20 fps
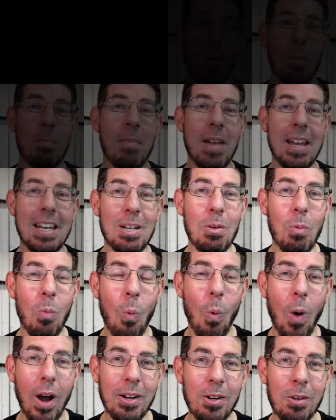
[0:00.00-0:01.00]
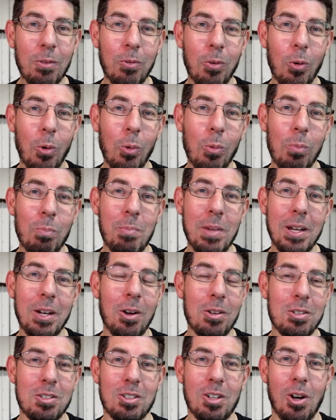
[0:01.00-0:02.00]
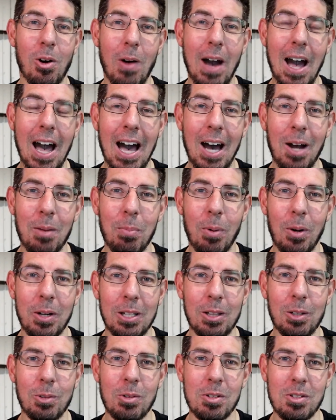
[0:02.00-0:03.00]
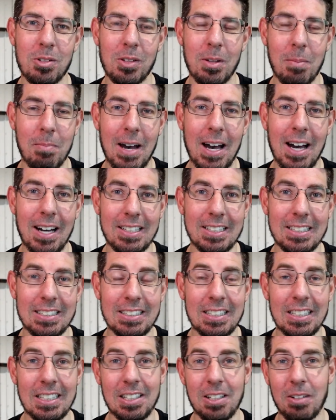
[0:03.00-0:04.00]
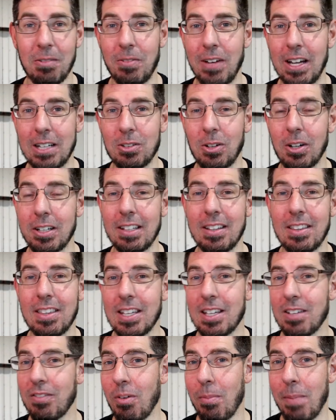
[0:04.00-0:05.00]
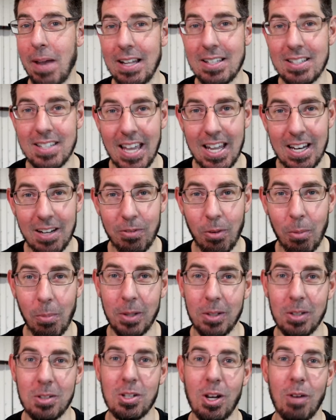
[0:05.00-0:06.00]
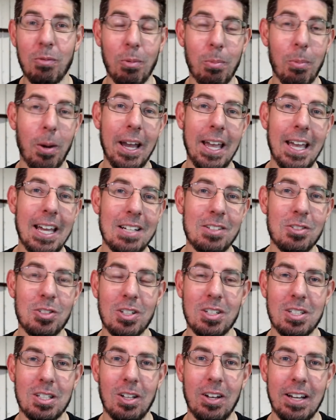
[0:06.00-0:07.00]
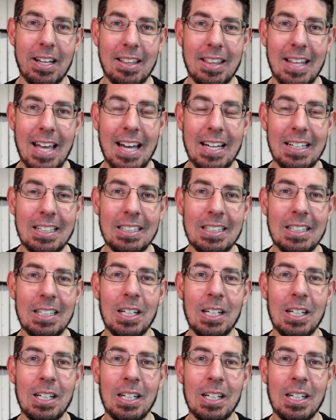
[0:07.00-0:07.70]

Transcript: There are many wonderful minnow style hard body lures on the market. In fact, I can think of about 10 of them on the top of my head just like that.